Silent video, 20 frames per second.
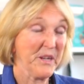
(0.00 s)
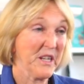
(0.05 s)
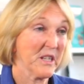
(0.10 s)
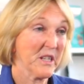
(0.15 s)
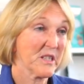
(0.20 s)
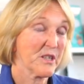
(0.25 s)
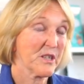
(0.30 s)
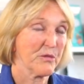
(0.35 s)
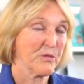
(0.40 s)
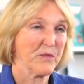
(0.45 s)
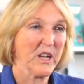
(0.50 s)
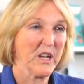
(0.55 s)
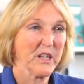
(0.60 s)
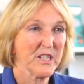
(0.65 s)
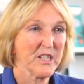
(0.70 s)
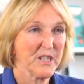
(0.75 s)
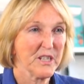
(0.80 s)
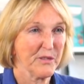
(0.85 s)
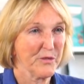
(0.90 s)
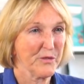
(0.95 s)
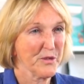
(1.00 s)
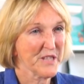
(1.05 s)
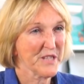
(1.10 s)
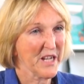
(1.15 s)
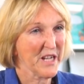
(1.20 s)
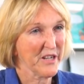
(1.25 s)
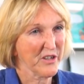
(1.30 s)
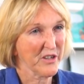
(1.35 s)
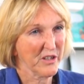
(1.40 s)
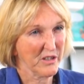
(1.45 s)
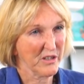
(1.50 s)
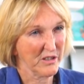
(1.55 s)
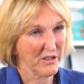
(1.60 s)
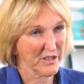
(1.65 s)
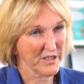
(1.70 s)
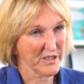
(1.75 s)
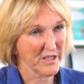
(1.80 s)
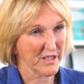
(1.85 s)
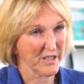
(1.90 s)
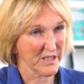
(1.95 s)
it's a relative who's had a
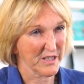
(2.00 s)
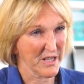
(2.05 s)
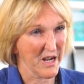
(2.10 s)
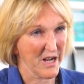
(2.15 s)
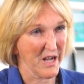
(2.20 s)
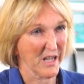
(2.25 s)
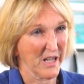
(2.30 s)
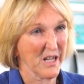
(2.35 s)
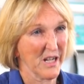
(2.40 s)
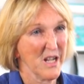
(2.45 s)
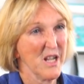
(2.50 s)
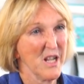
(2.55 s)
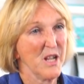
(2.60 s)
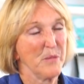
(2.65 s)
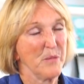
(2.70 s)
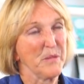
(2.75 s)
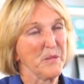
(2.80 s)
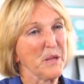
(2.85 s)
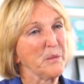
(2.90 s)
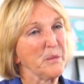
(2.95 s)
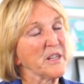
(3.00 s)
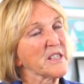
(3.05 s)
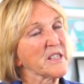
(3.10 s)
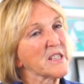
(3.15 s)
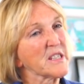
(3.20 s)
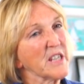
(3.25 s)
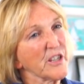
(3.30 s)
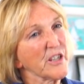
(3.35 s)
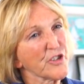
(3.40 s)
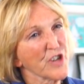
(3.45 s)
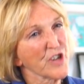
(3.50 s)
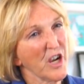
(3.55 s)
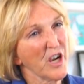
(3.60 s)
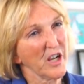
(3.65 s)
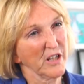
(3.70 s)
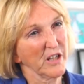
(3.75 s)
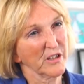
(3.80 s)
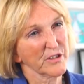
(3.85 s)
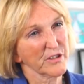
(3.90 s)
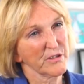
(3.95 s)
heart attack. Maybe it's their
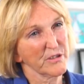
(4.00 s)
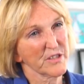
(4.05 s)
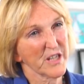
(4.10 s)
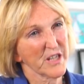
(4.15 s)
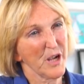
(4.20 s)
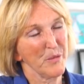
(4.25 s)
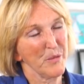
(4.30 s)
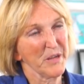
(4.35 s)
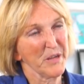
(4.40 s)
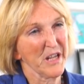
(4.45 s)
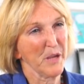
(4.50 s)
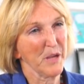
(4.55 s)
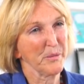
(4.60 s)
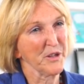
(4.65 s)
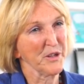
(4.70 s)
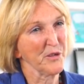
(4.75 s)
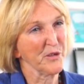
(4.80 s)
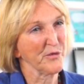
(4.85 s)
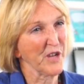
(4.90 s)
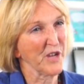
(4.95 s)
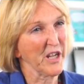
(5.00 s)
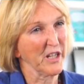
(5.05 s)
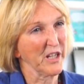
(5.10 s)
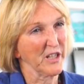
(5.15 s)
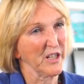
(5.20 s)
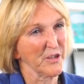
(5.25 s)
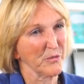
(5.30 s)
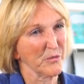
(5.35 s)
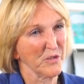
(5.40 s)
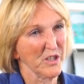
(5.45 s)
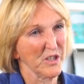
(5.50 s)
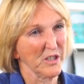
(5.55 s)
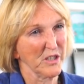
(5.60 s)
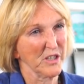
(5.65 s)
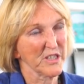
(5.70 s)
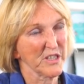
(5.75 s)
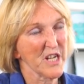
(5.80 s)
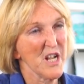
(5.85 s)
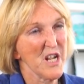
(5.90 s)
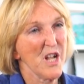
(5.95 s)
child who's coming up in a violent
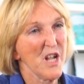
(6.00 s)
world.